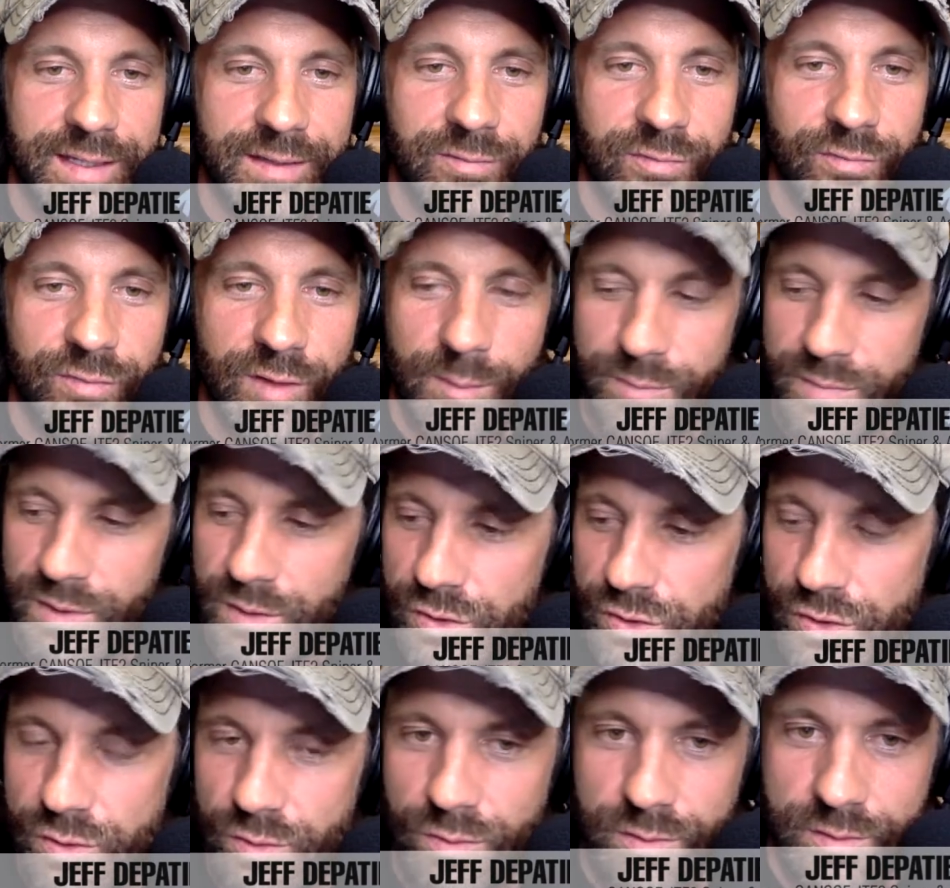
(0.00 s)
from your
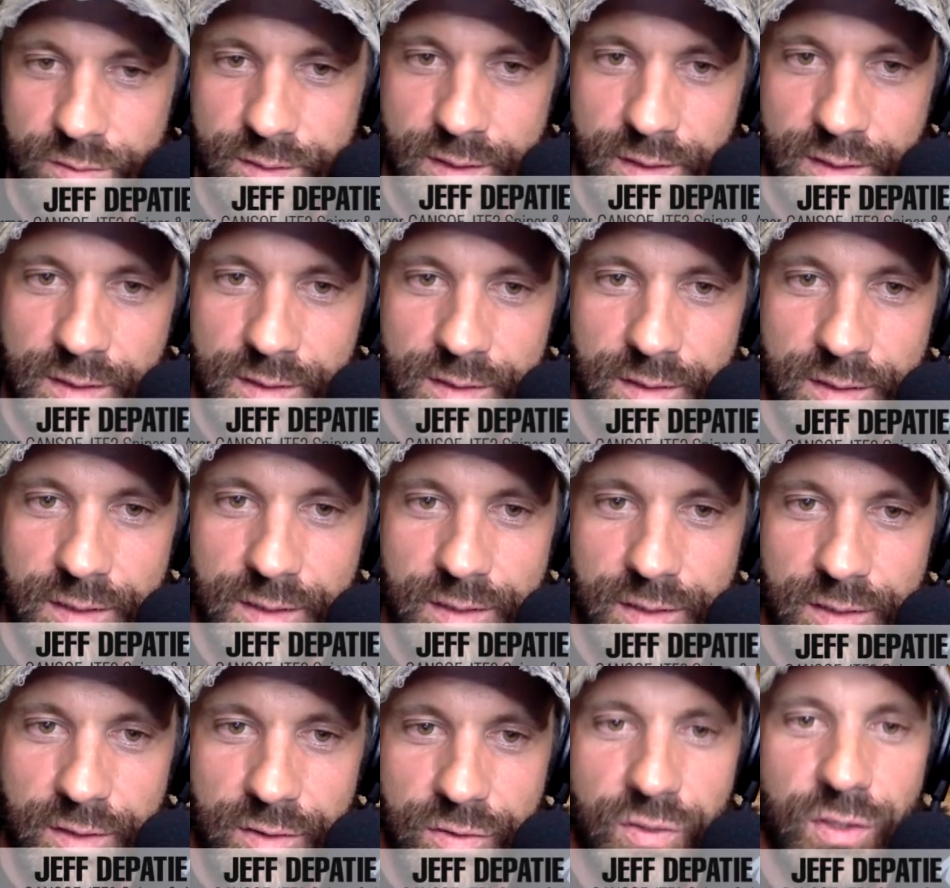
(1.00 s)
shoulder,
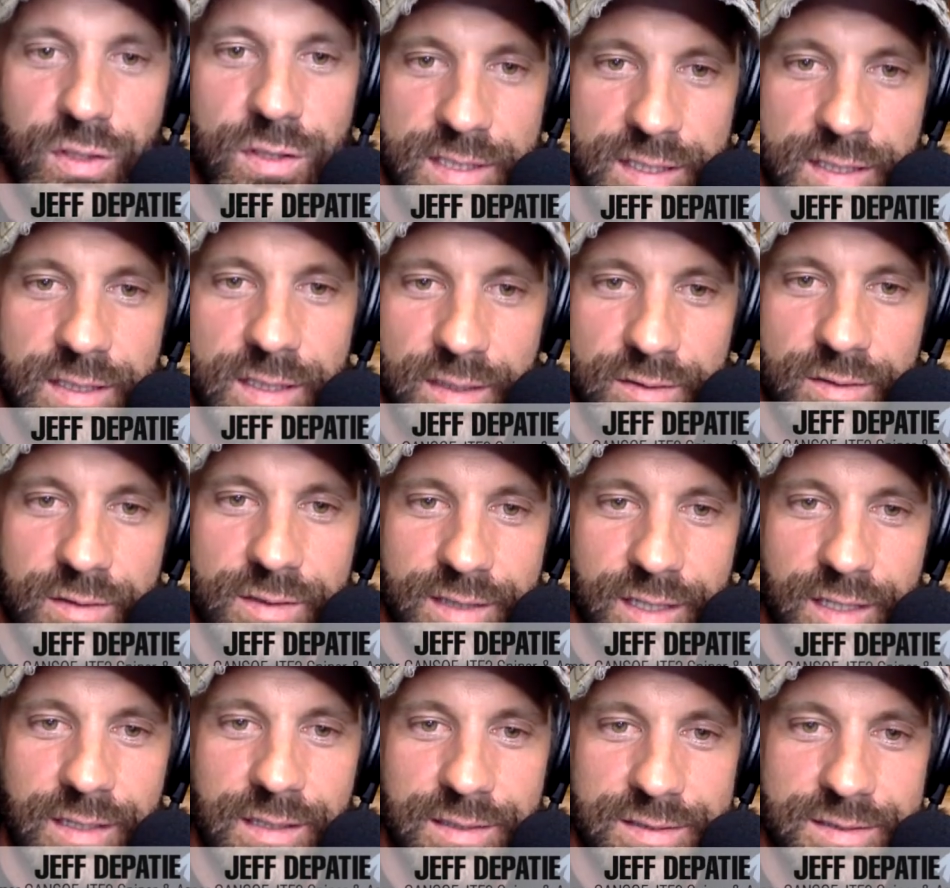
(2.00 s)
1,300
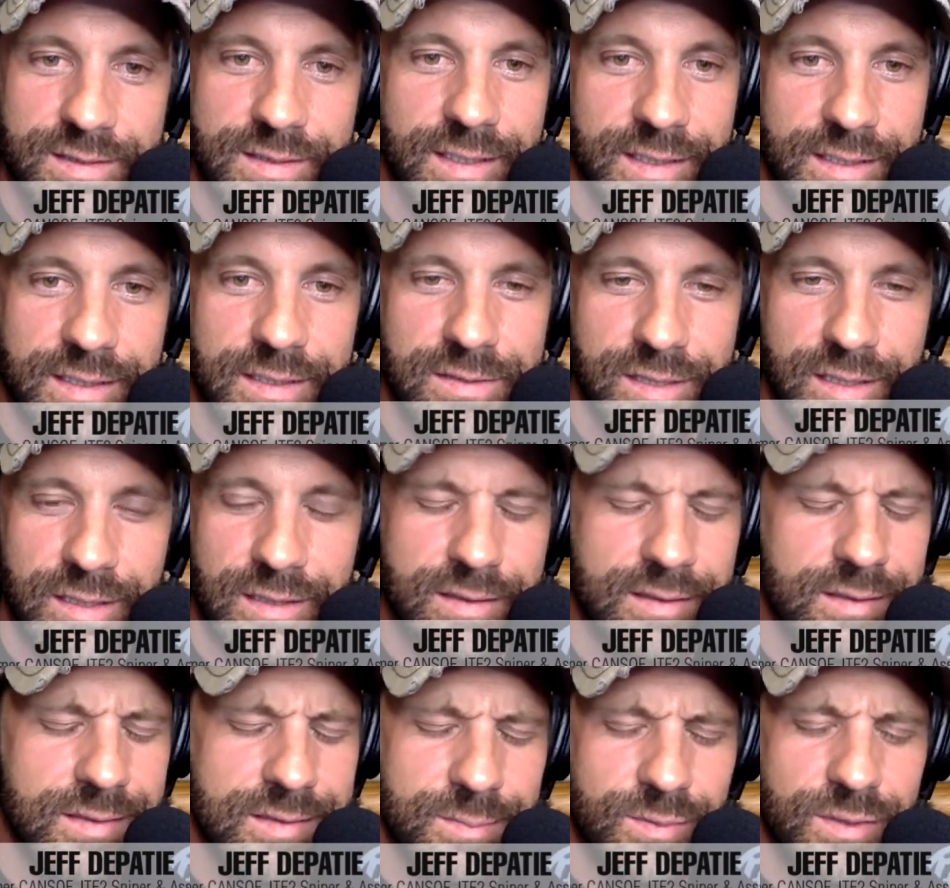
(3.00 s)
yards and hitting a target.
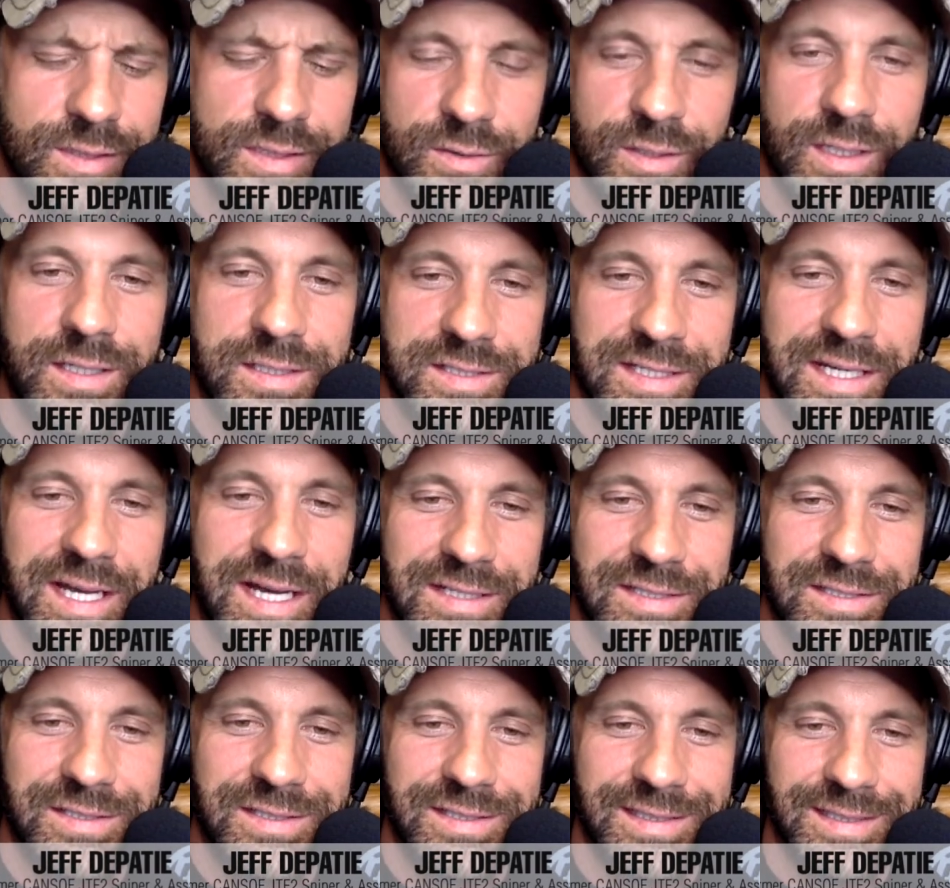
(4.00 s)
It's pretty crazy,
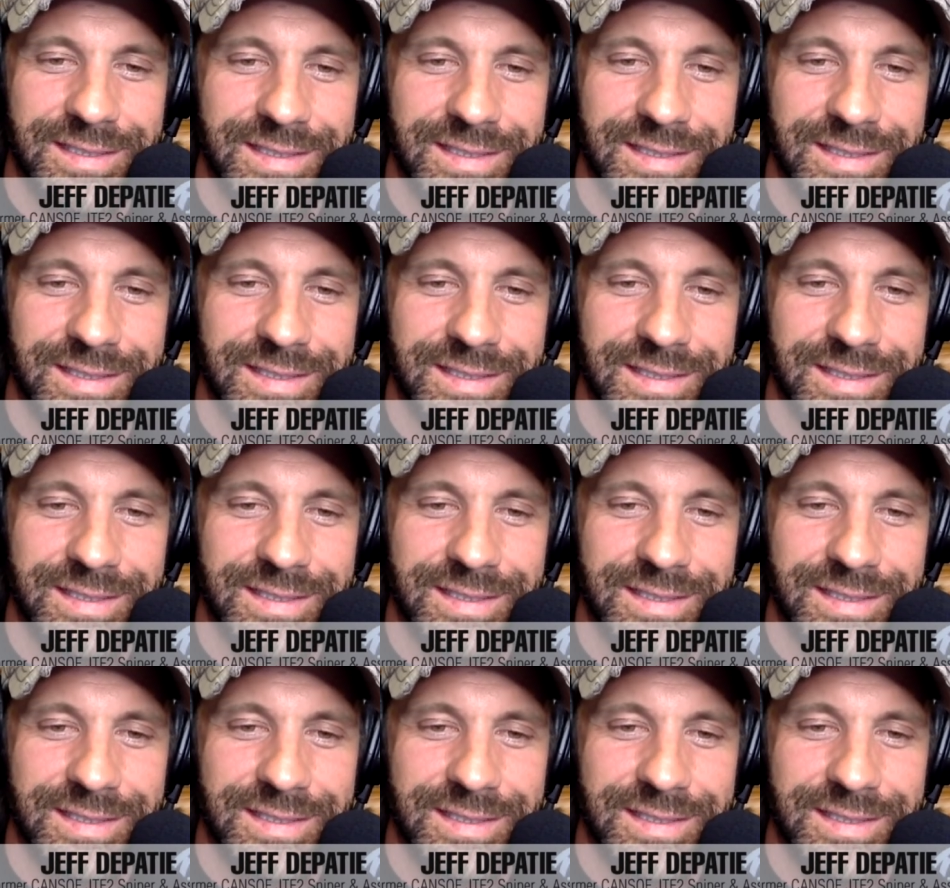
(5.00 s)
actually.